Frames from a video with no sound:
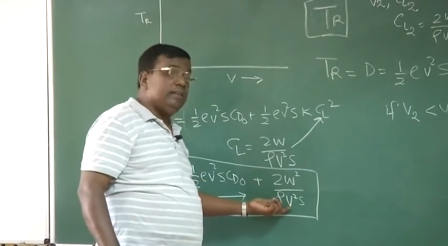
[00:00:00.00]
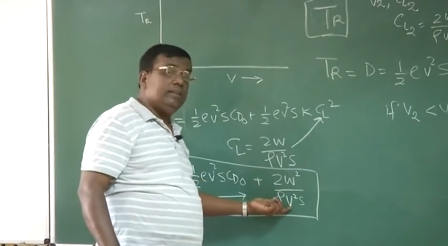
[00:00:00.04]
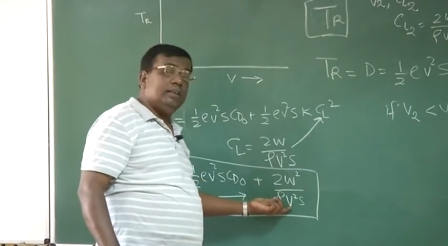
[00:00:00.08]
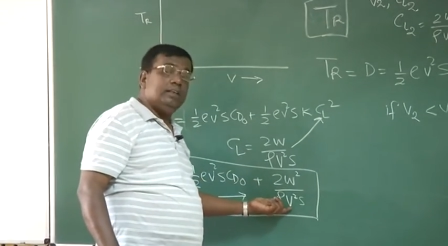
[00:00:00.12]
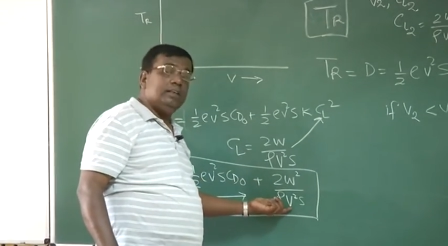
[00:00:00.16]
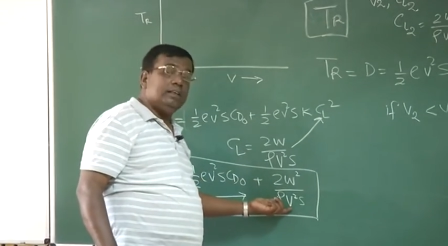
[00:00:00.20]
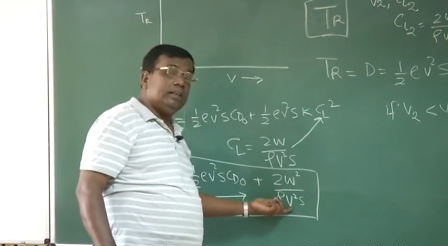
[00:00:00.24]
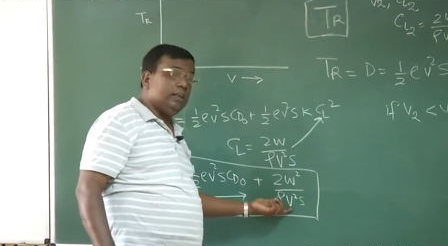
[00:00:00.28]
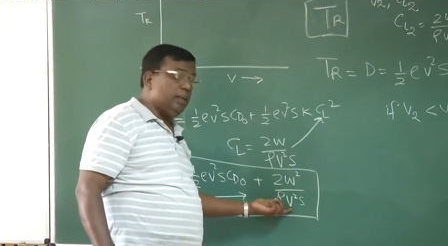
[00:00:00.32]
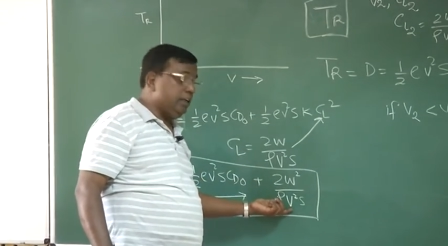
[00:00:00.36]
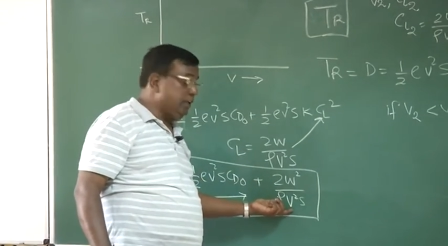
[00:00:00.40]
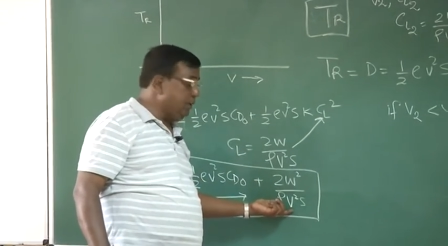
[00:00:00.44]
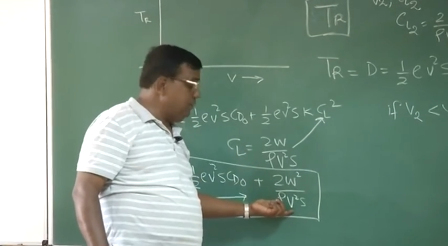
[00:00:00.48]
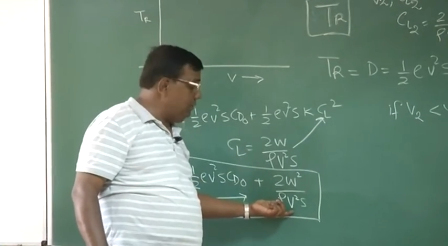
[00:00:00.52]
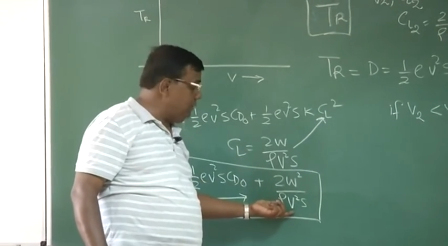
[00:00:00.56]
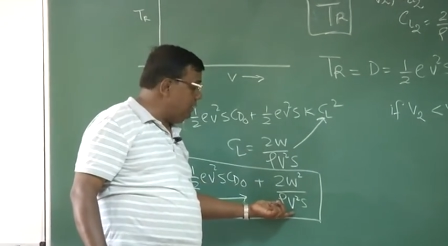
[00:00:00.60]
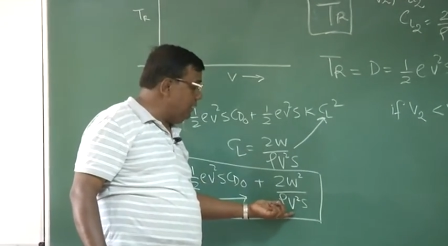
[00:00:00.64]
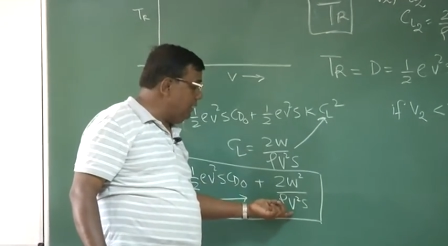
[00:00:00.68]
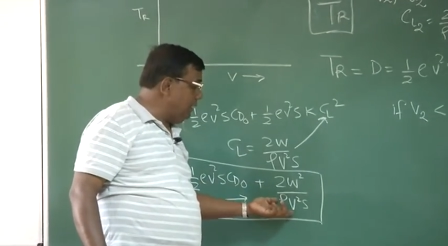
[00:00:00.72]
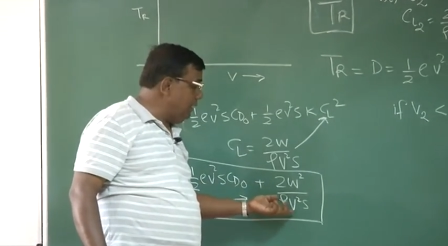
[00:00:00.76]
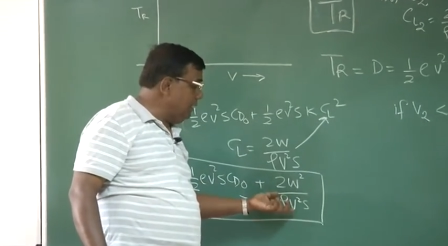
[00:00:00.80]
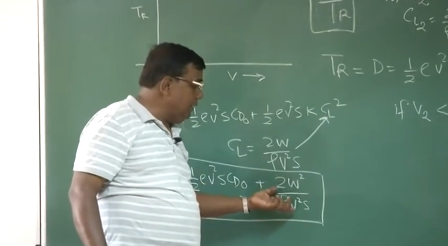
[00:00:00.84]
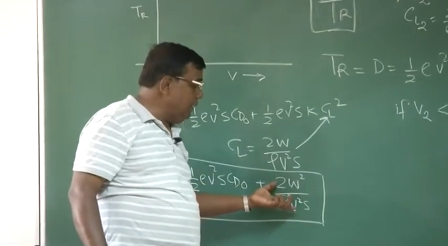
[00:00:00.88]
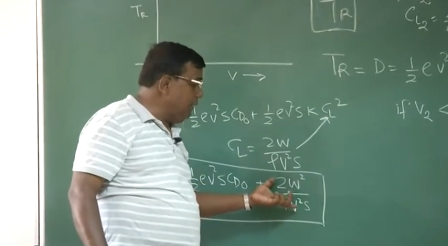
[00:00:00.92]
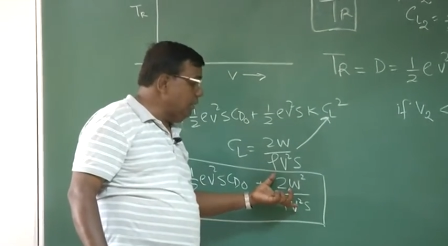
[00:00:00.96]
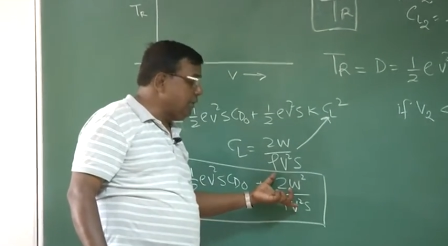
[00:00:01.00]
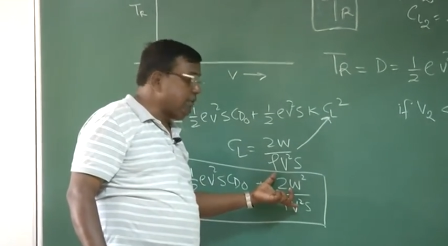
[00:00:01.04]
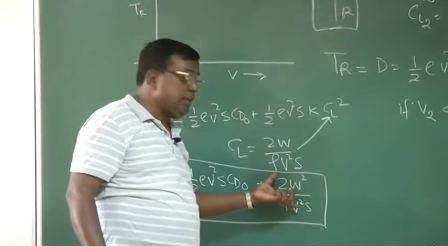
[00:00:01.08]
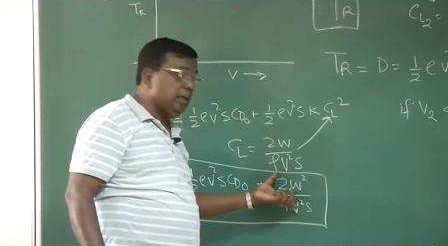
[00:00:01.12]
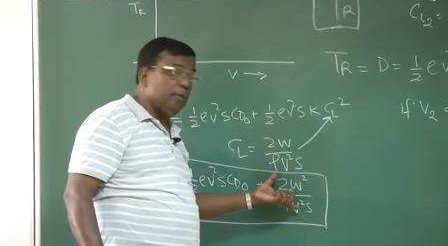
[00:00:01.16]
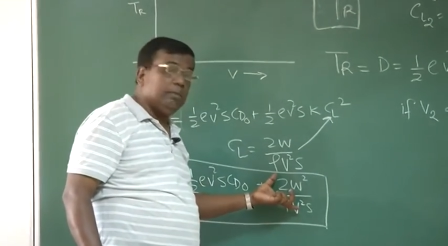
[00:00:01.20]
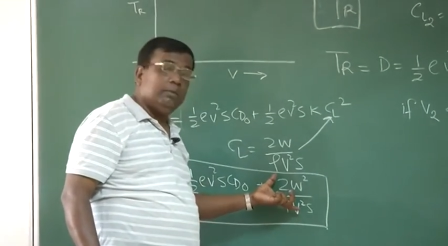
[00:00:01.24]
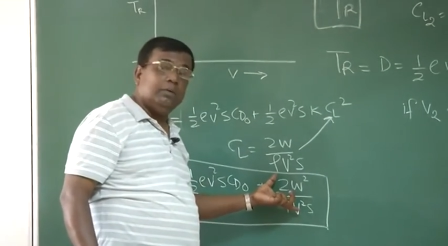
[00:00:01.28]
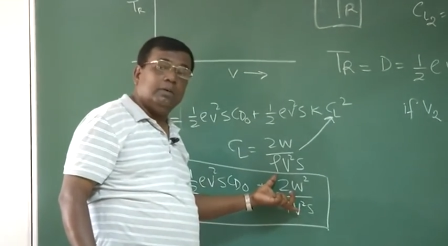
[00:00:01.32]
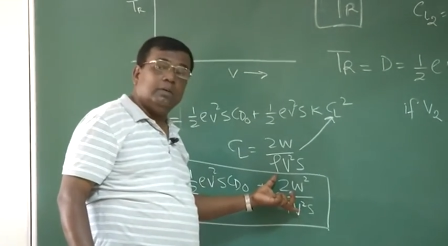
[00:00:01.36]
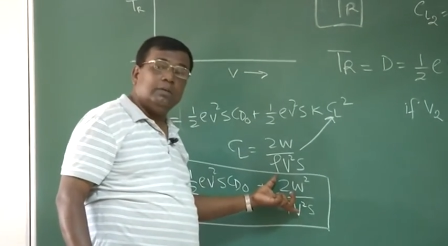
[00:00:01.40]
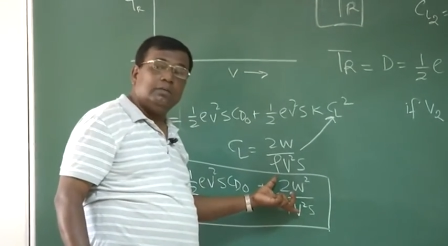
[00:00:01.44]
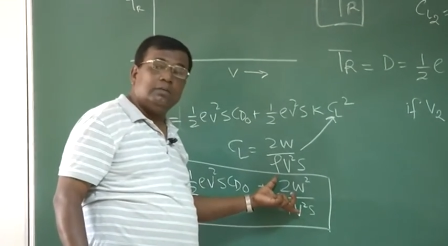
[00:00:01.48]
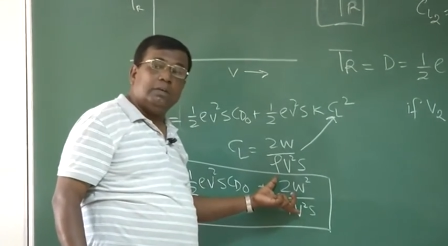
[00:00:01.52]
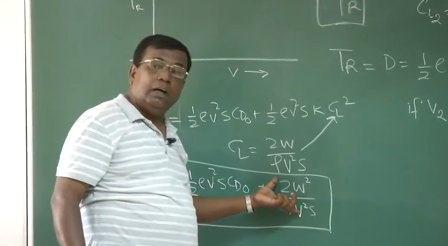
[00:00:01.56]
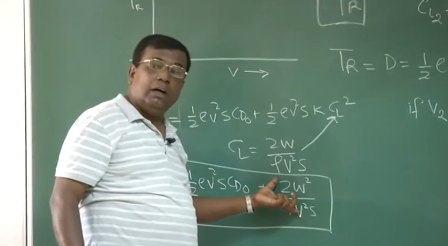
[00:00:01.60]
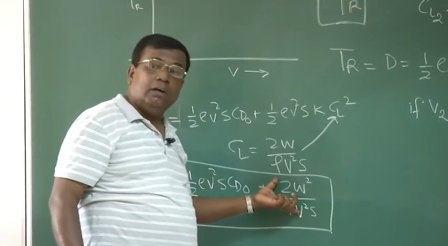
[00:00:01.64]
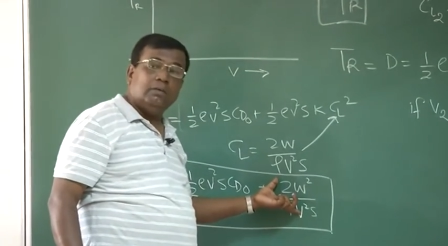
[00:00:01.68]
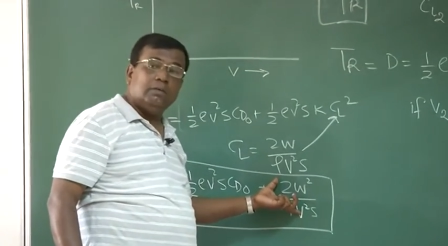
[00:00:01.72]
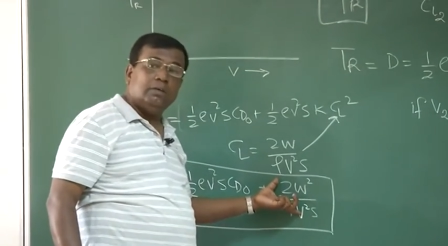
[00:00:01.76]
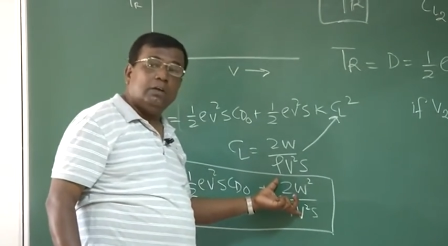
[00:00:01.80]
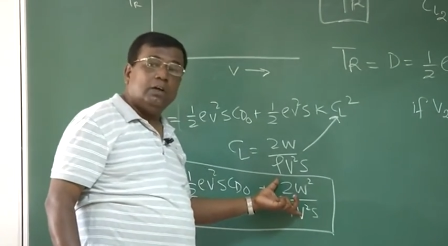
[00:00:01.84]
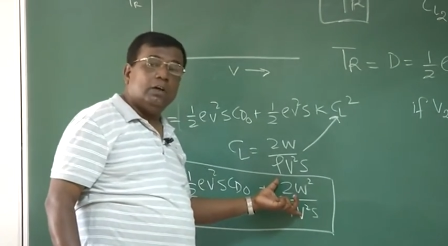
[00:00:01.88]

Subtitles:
increased, this term goes down,